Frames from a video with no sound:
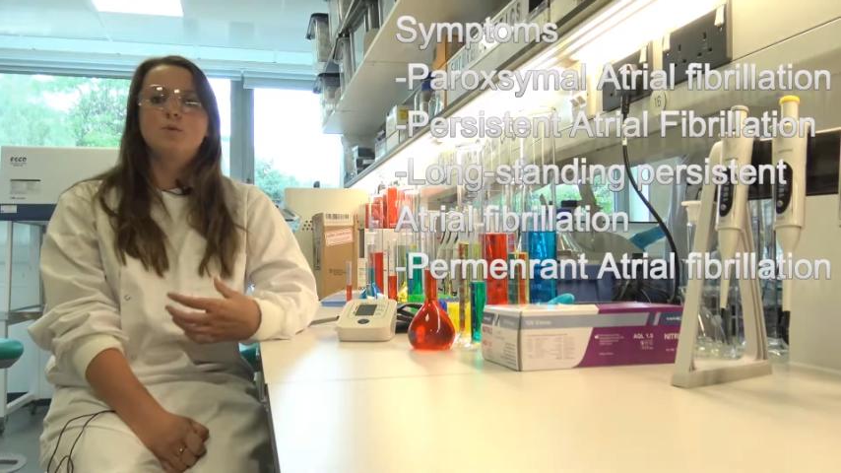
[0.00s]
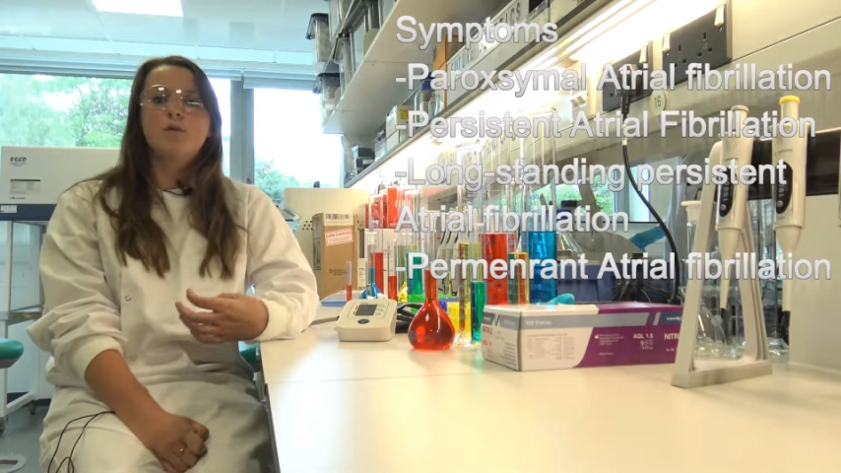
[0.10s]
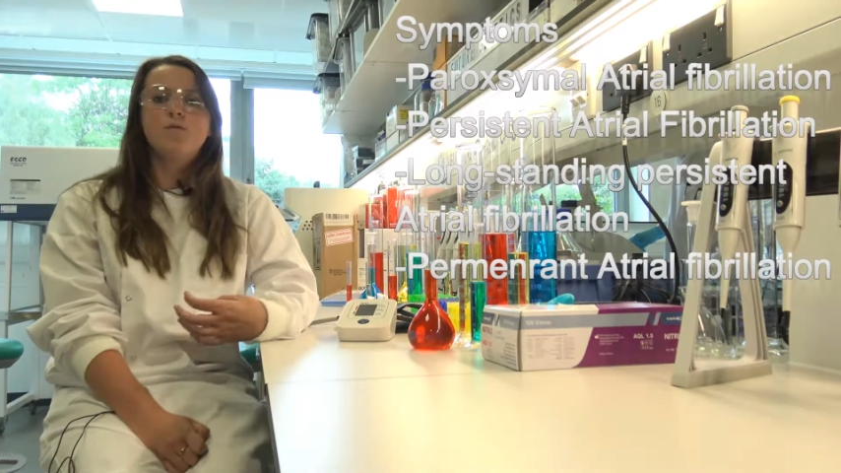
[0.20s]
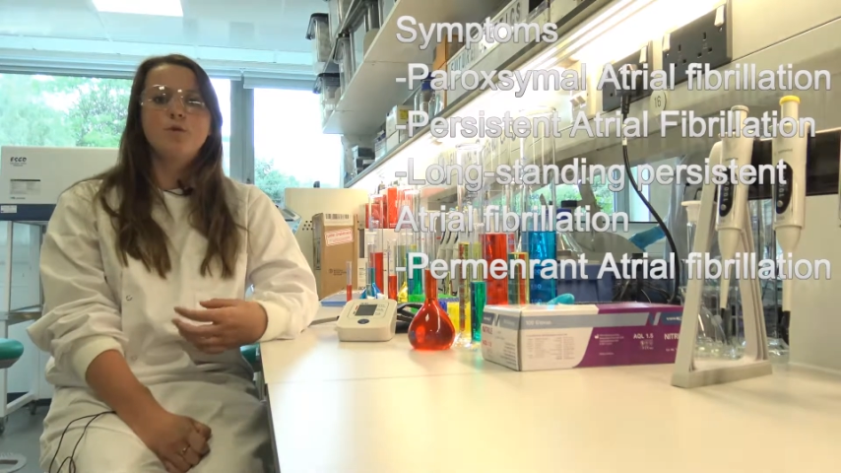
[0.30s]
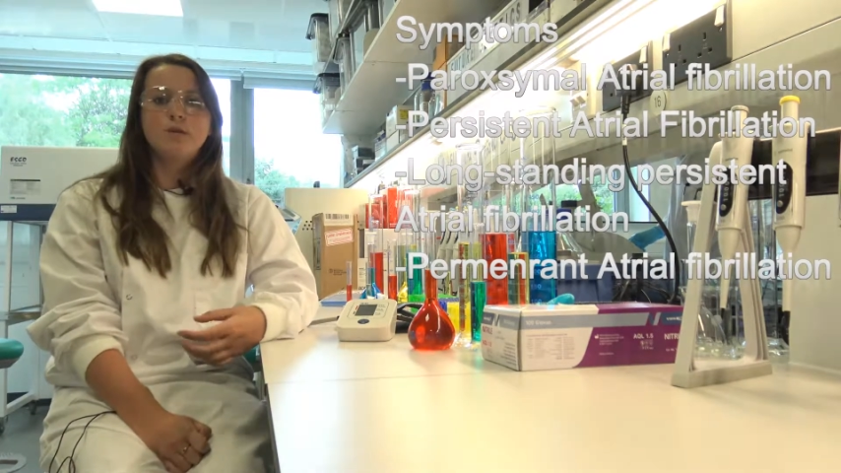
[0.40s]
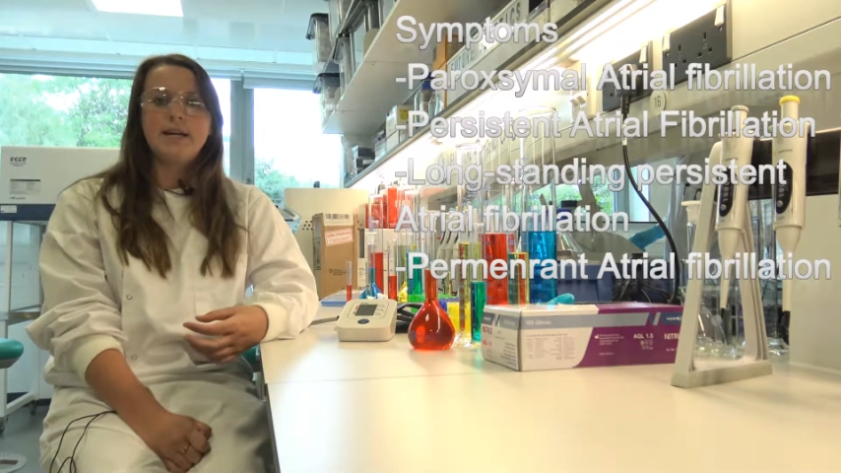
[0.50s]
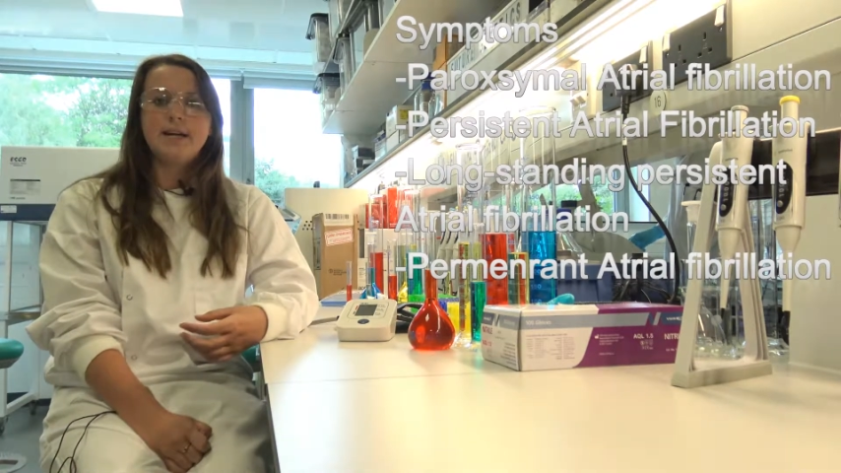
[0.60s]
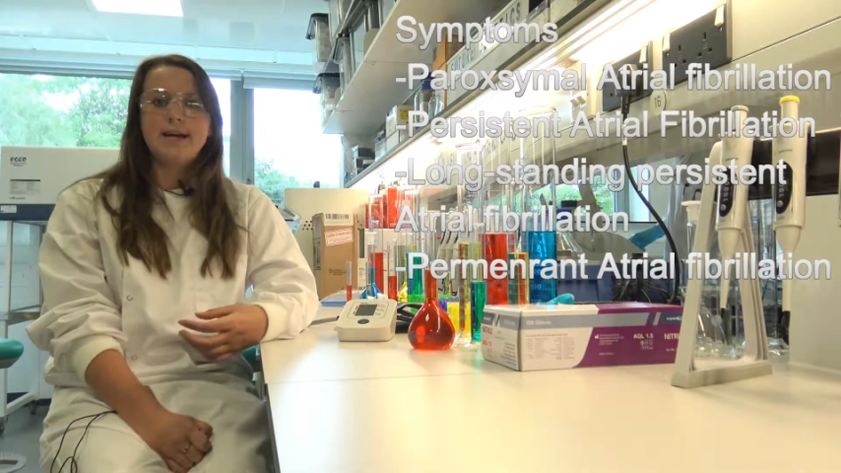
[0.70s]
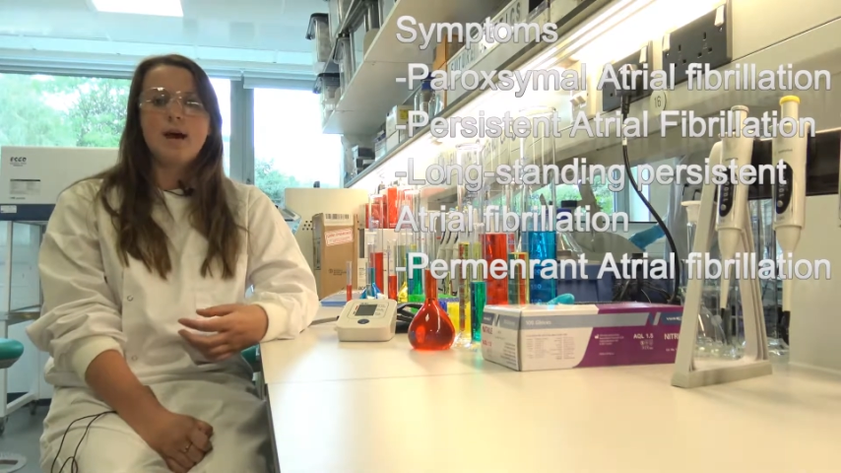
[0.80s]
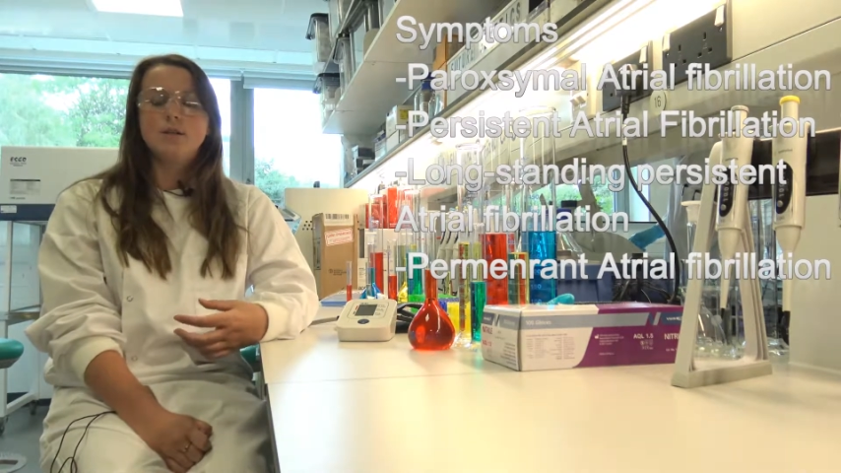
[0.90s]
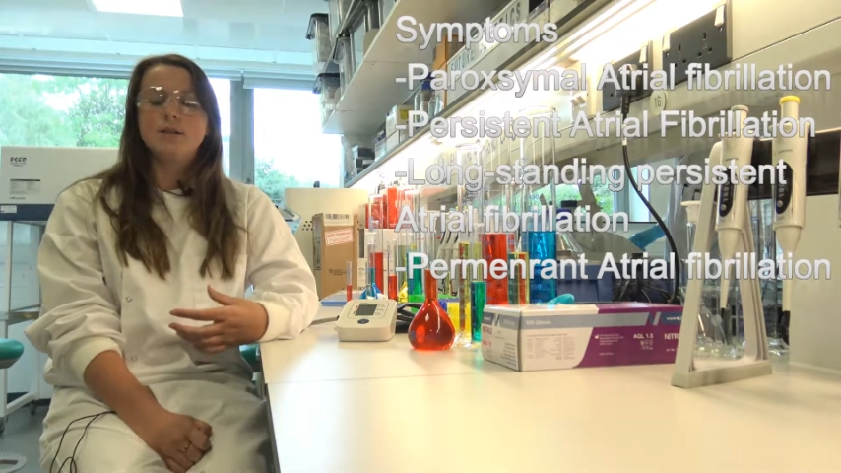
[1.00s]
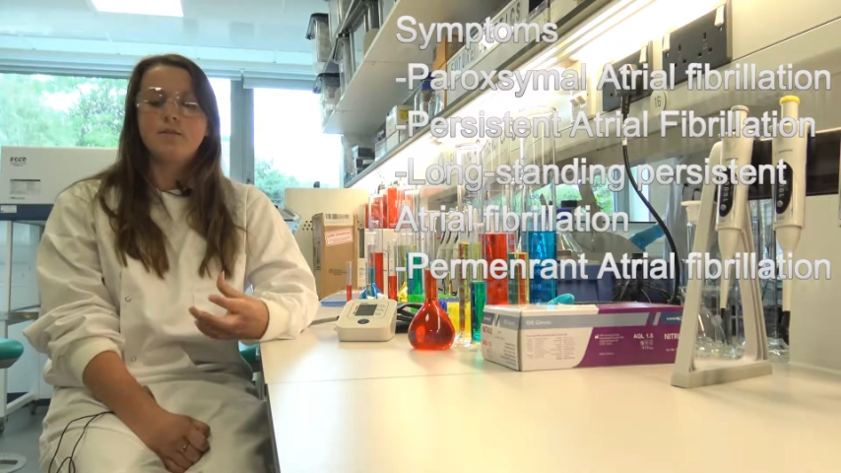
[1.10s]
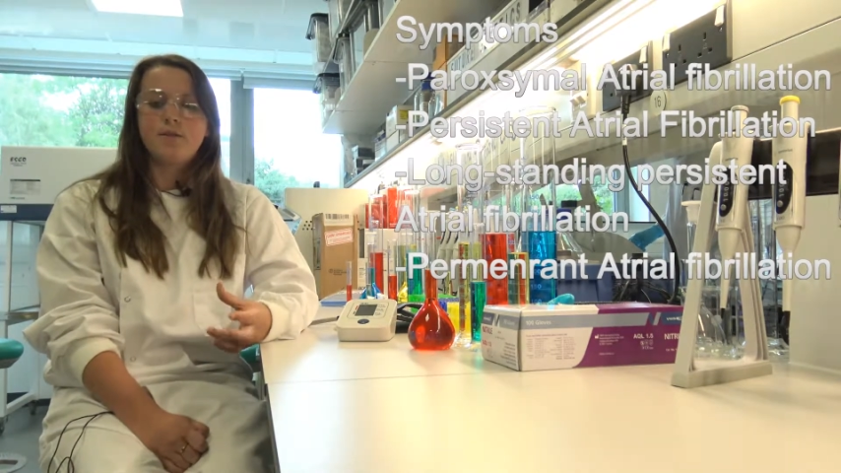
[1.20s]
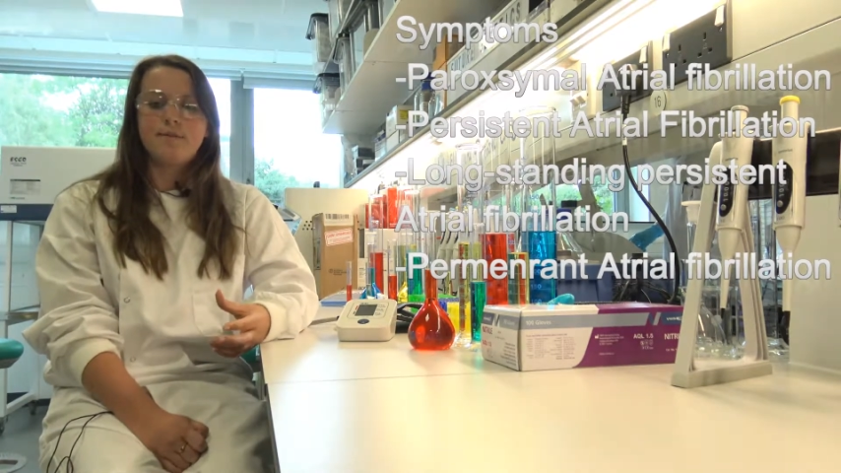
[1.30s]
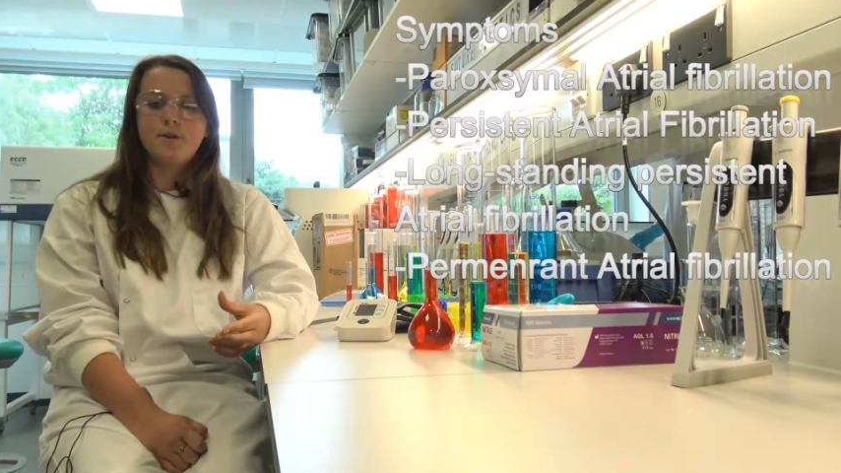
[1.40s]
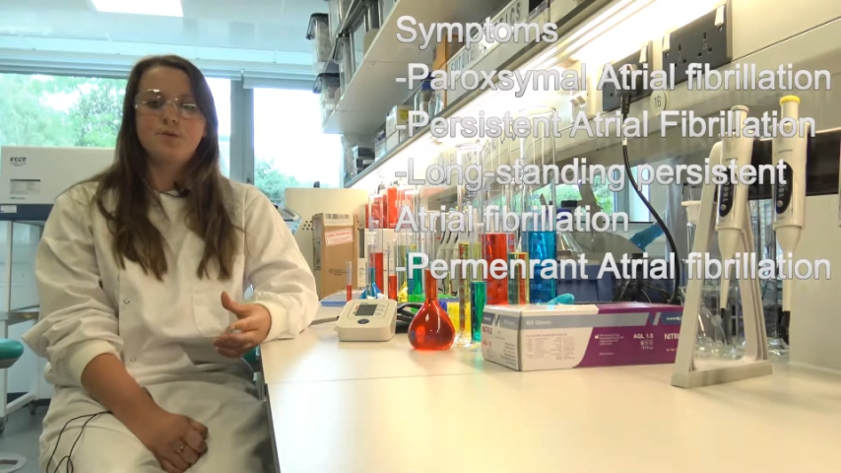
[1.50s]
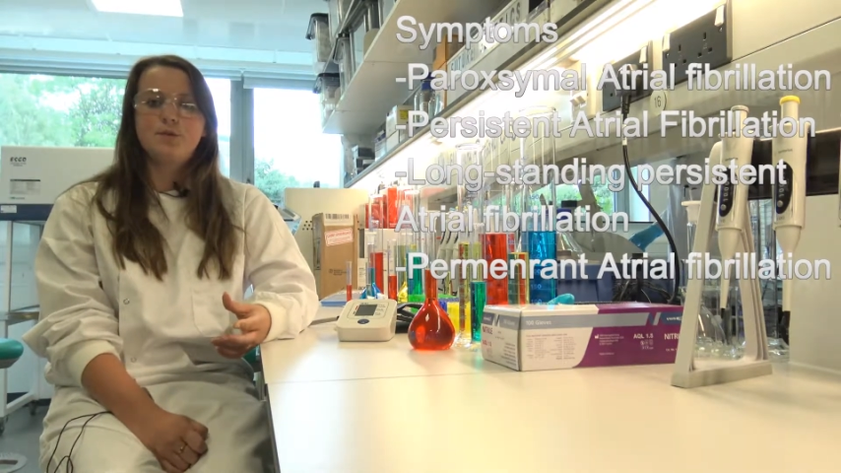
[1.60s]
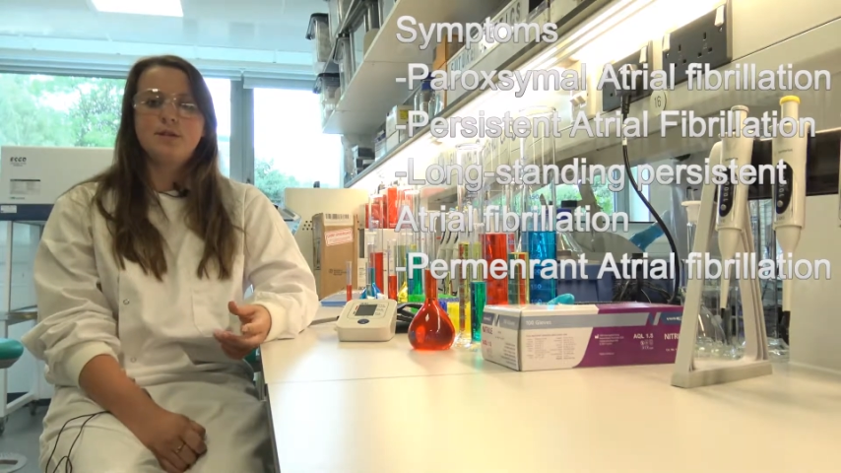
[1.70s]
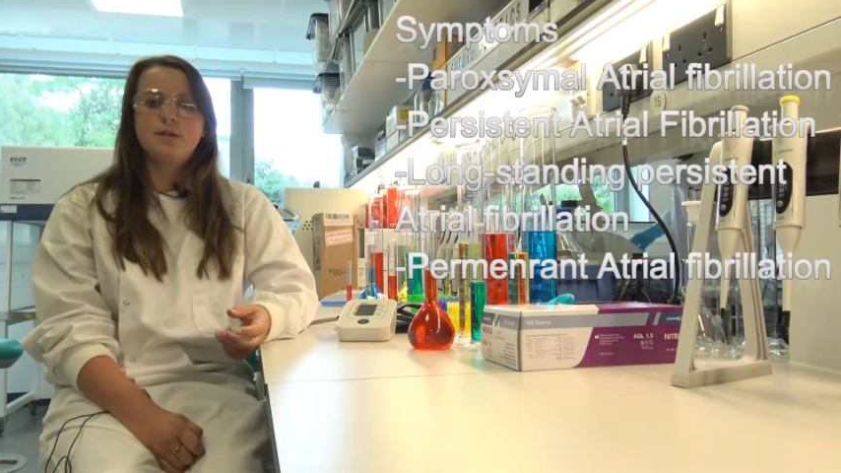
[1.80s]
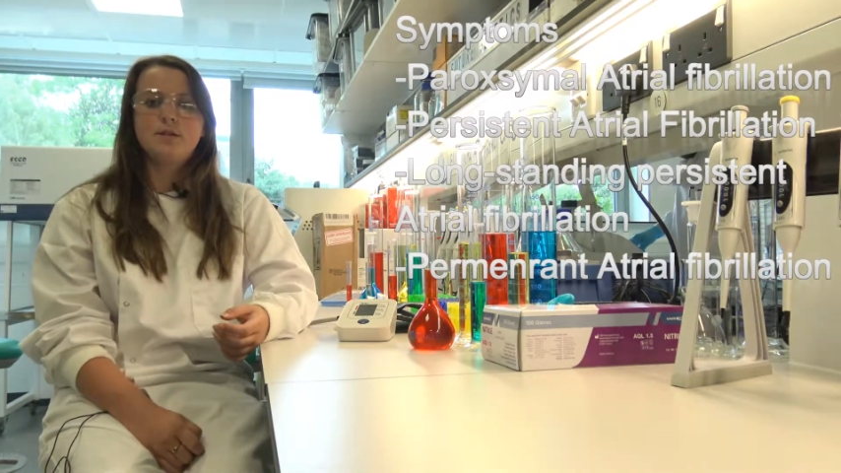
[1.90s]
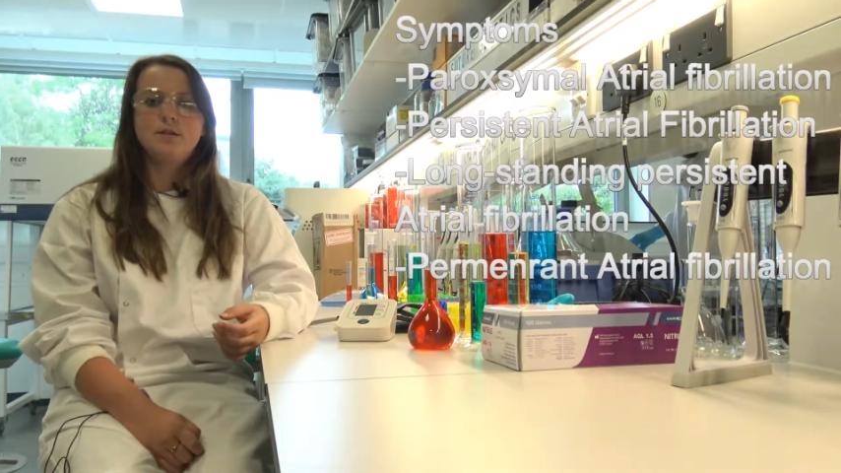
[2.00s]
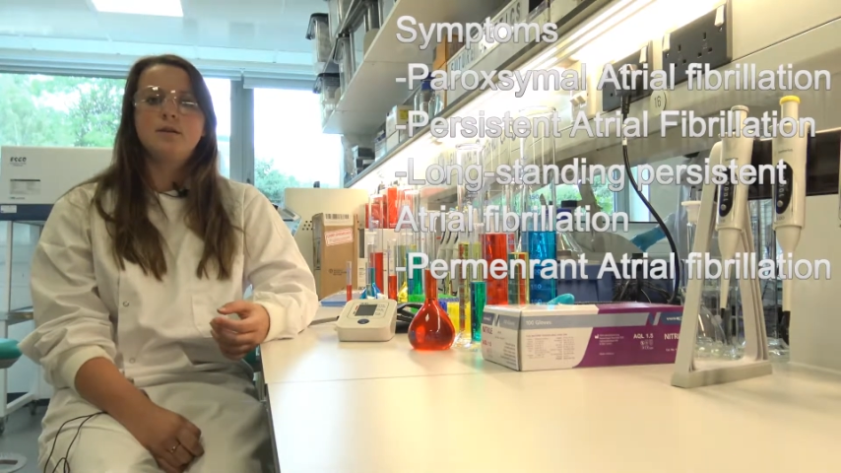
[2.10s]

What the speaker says: within 48 hours if left untreated.